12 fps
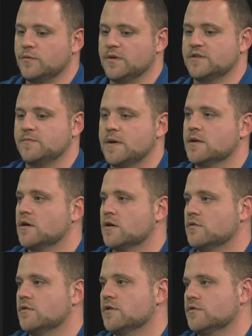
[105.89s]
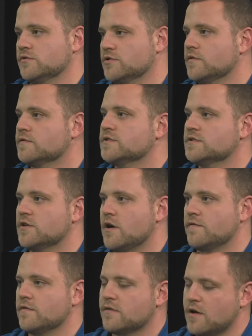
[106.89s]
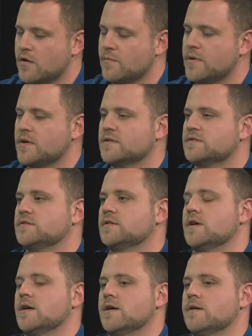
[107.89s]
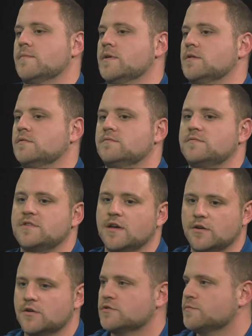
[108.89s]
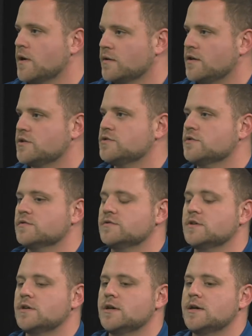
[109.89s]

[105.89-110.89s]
we expanded our clinical services to offer therapists and psych nurse practitioners.